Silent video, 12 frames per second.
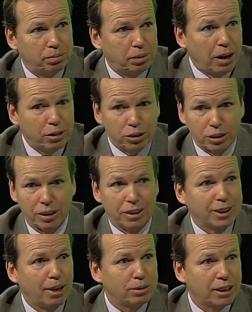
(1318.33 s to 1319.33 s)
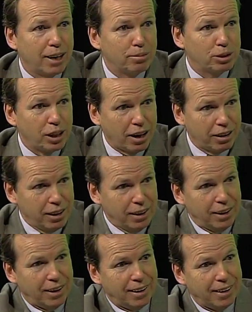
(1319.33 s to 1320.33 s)
belts. Sometimes our
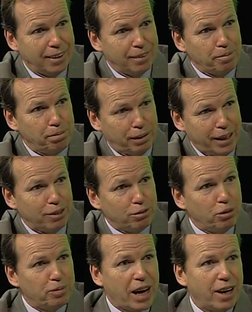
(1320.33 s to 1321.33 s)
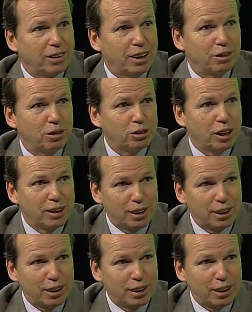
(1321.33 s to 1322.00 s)
plan room down there looks like